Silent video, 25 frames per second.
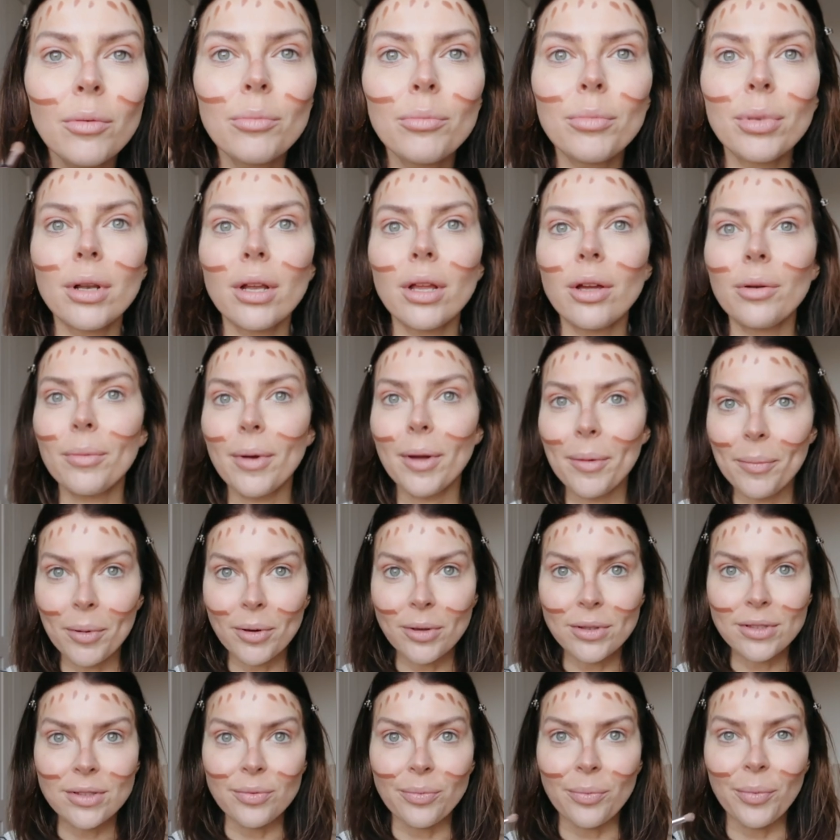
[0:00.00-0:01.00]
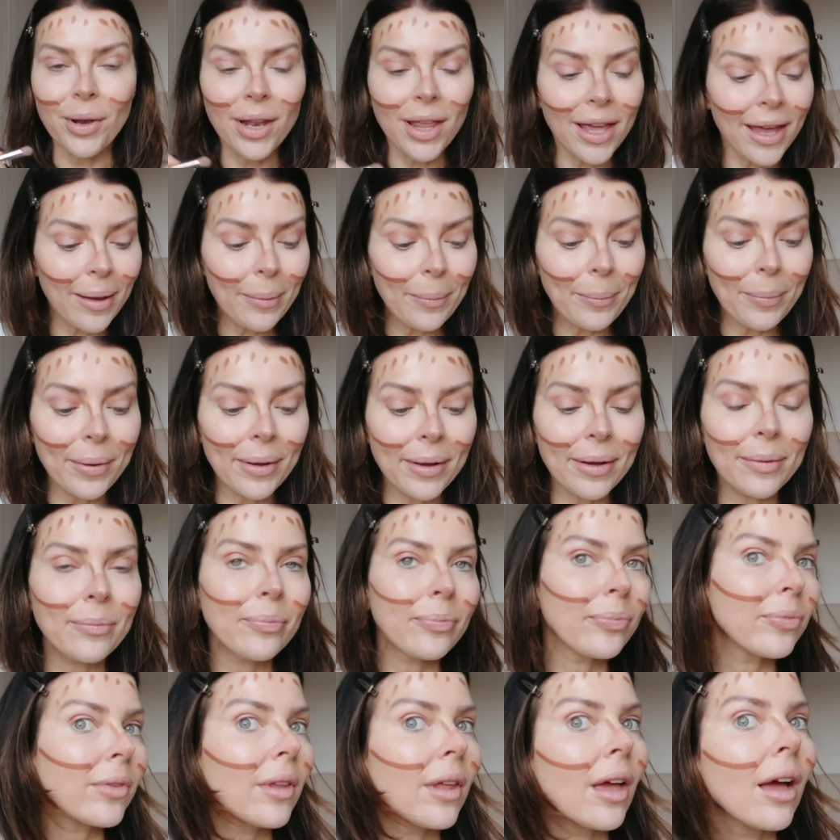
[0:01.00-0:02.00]
below my bottom lip,
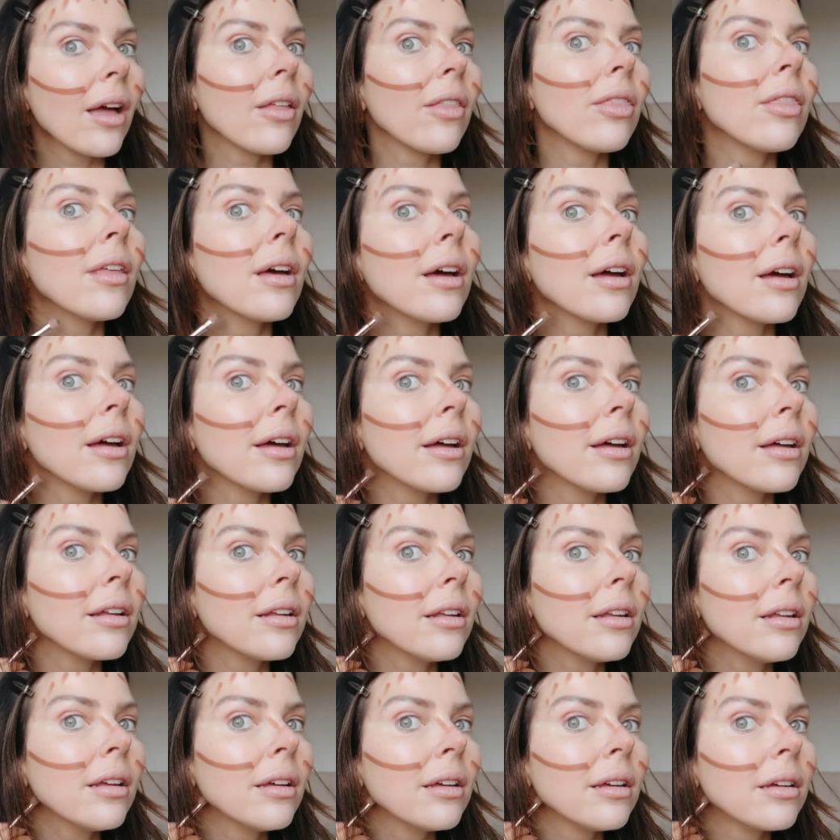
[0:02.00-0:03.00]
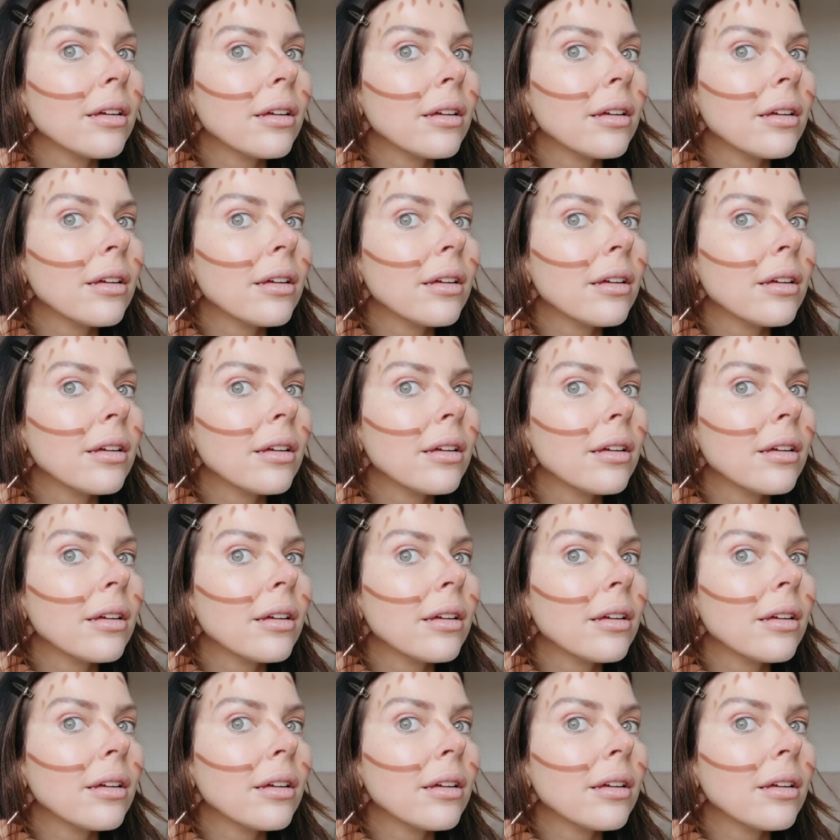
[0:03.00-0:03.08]
and then